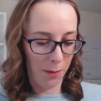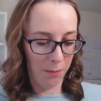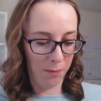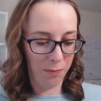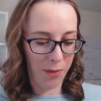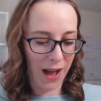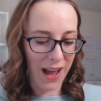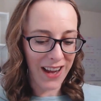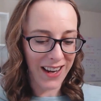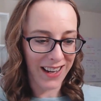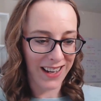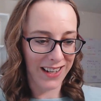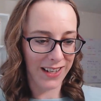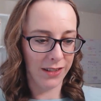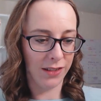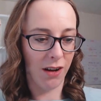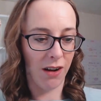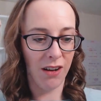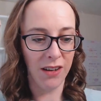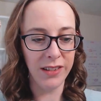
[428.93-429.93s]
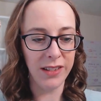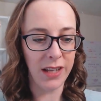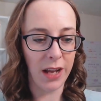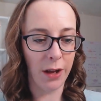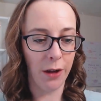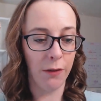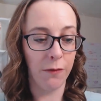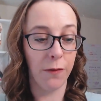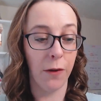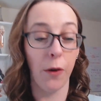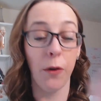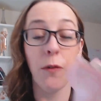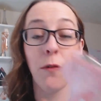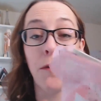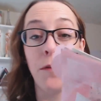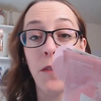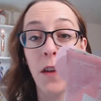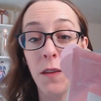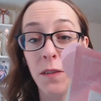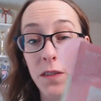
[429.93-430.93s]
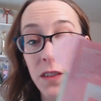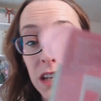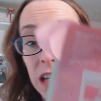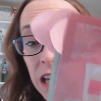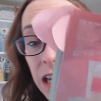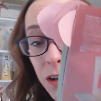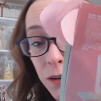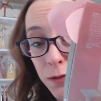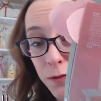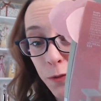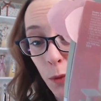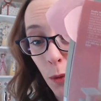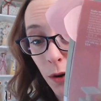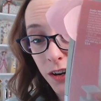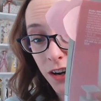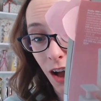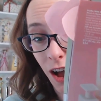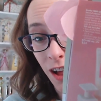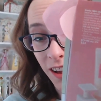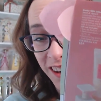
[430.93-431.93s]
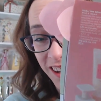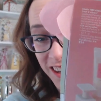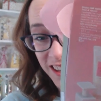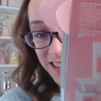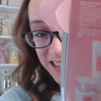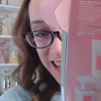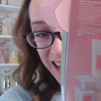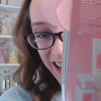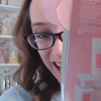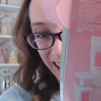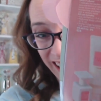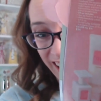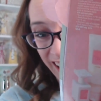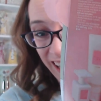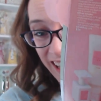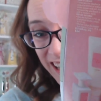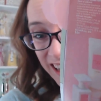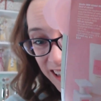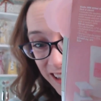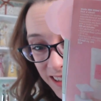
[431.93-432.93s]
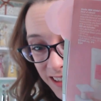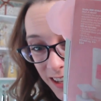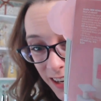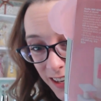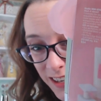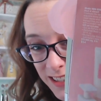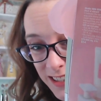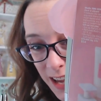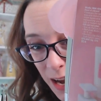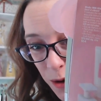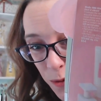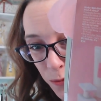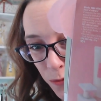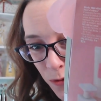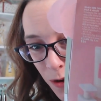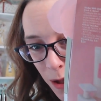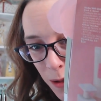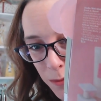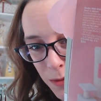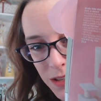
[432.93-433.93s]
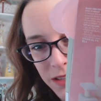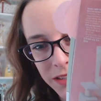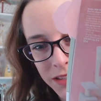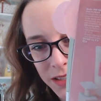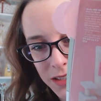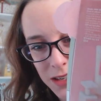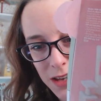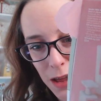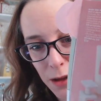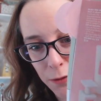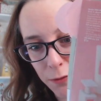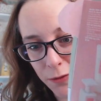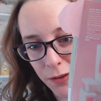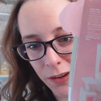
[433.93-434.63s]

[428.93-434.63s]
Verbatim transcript: but it is on sale for $54, and there is a rub and sniff